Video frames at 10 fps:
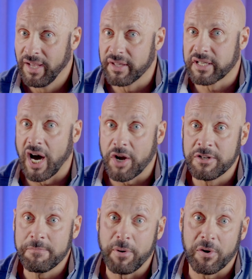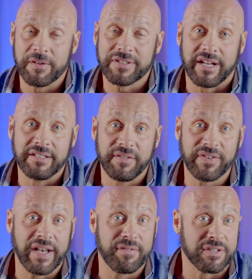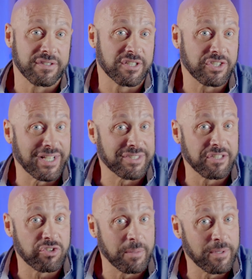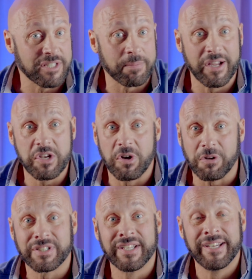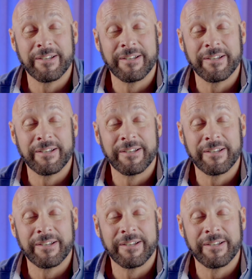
the current body of scientific evidence suggests that tribulus might not